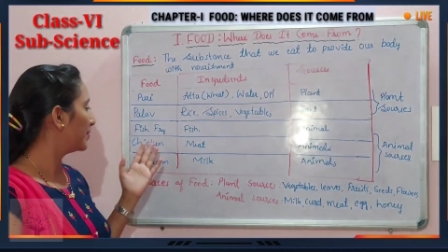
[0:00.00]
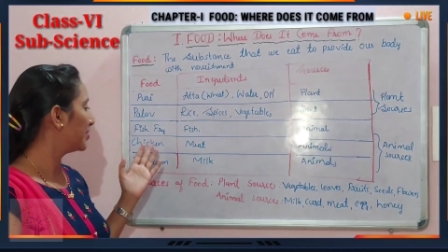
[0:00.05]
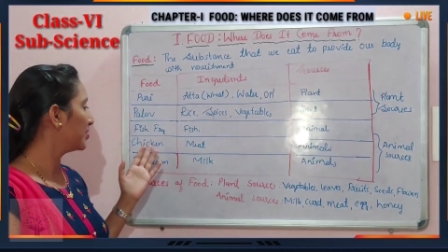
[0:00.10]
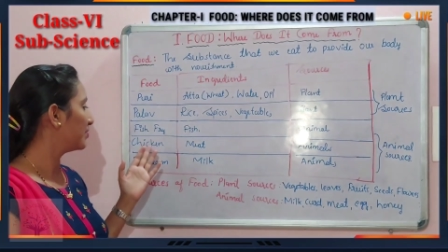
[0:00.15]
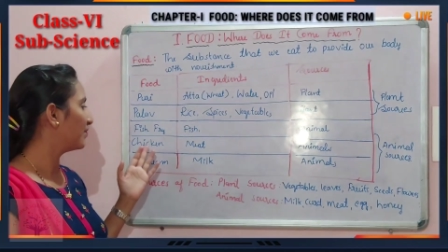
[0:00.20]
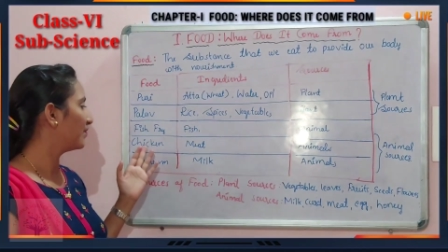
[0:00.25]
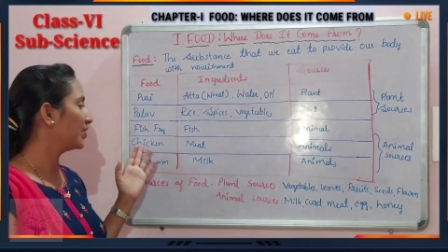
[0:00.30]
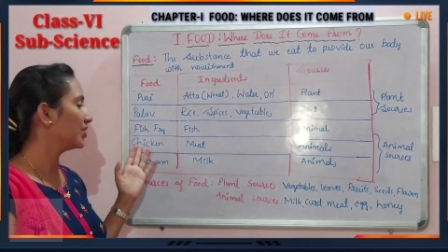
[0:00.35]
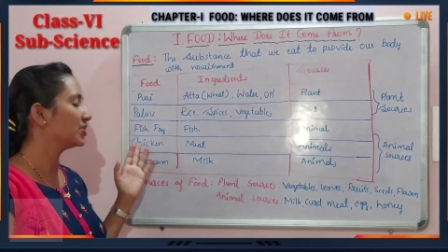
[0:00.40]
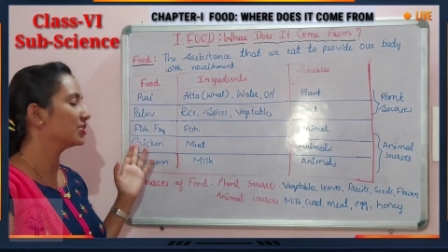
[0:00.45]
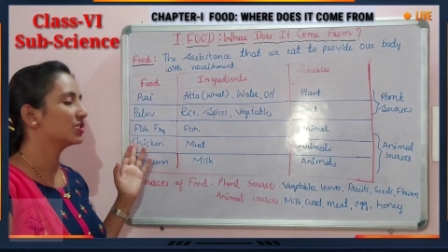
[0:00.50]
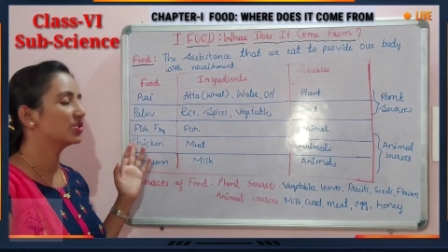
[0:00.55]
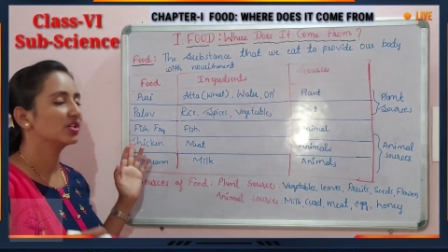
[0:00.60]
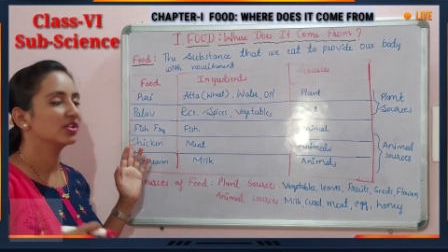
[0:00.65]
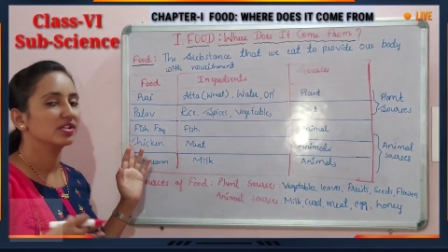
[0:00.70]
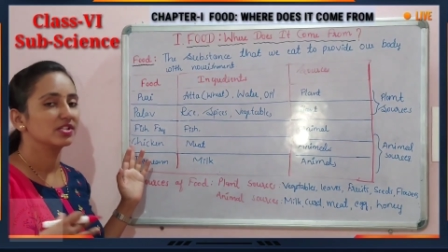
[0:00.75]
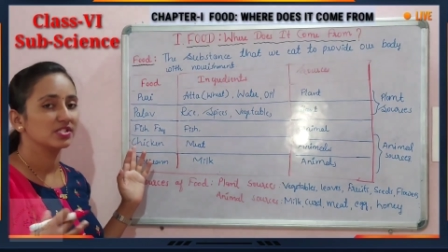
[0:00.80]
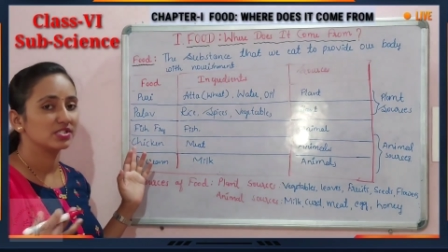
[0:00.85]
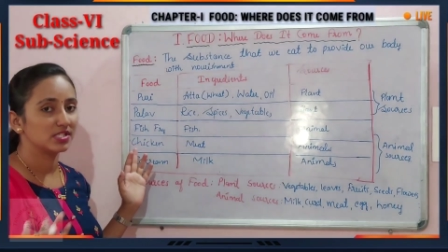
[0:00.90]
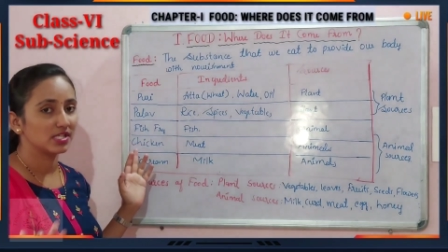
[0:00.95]

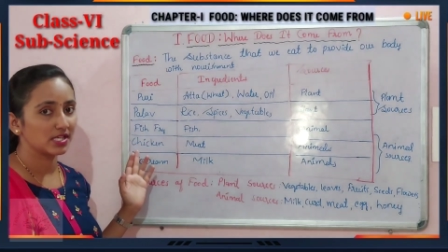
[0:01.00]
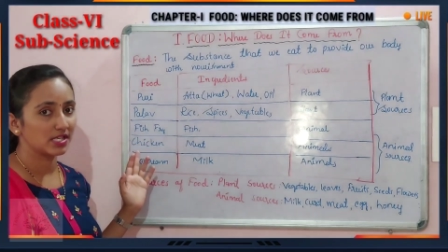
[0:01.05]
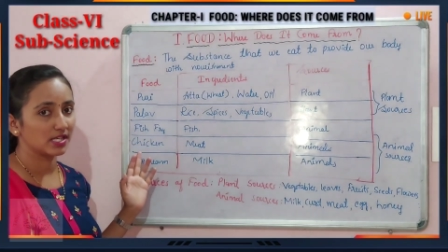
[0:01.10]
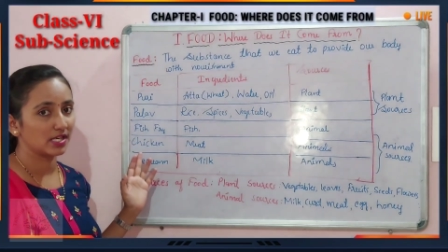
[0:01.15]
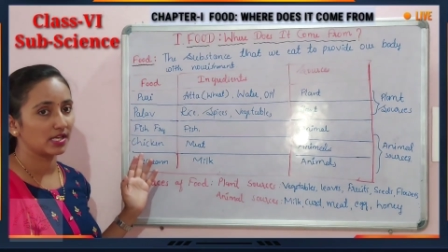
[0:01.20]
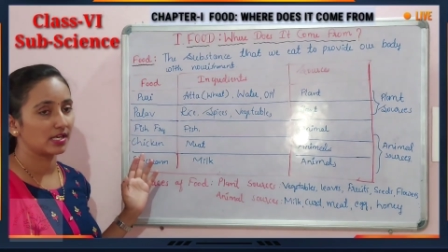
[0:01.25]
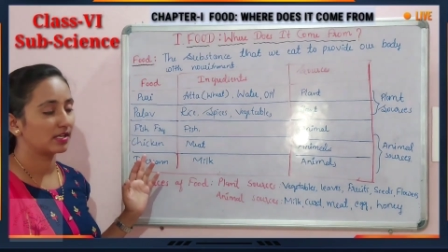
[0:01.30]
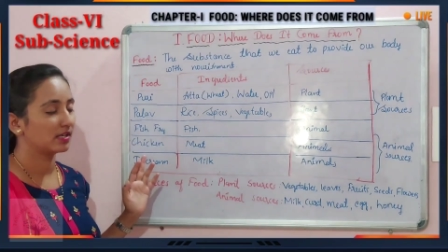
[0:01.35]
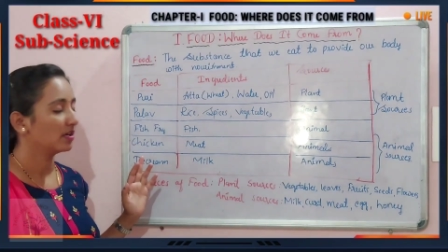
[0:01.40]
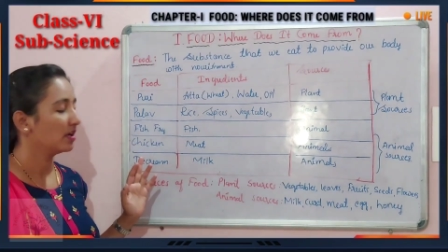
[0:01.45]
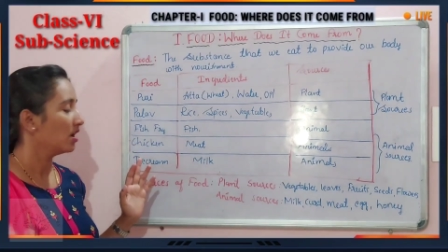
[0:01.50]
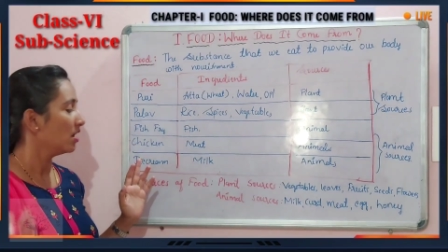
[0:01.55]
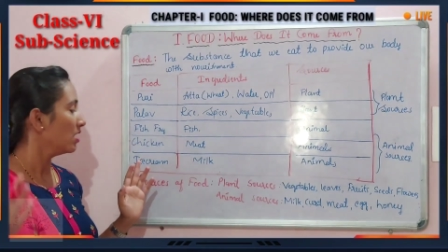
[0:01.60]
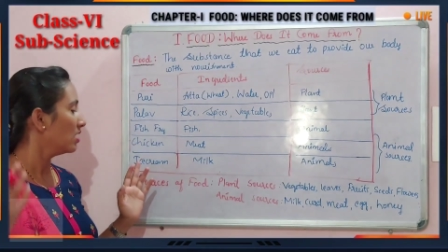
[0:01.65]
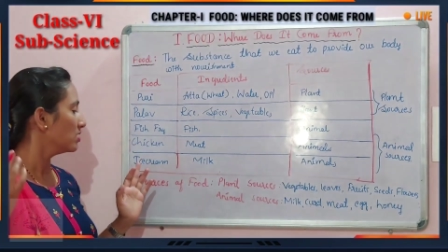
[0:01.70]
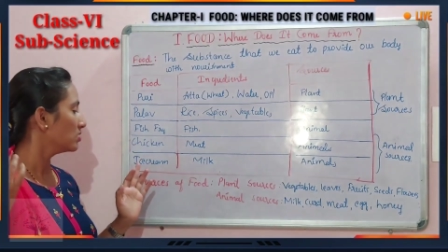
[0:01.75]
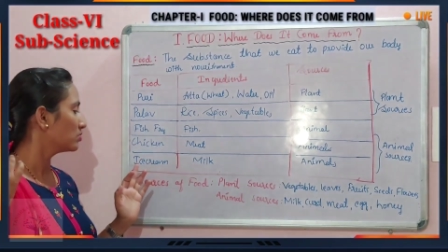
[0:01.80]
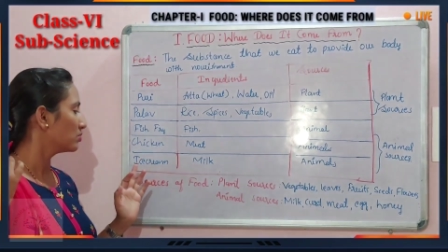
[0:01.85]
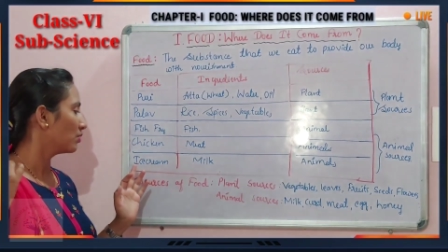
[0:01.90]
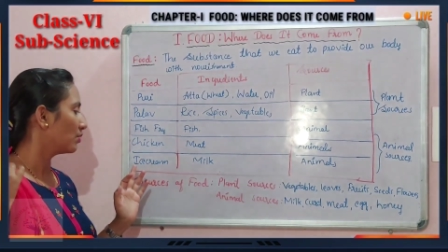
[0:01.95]
fish, chicken,
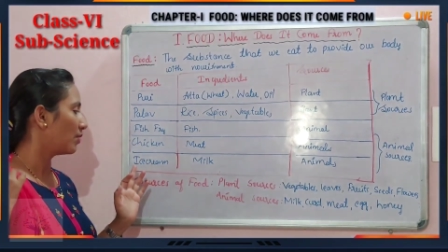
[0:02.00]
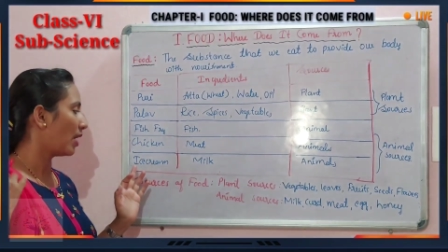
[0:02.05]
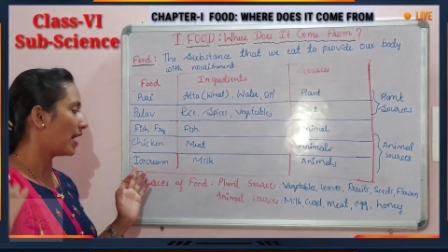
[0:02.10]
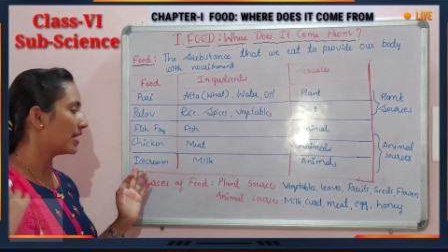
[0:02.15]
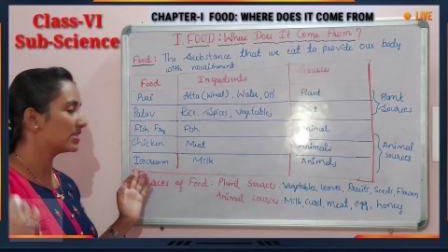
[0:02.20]
so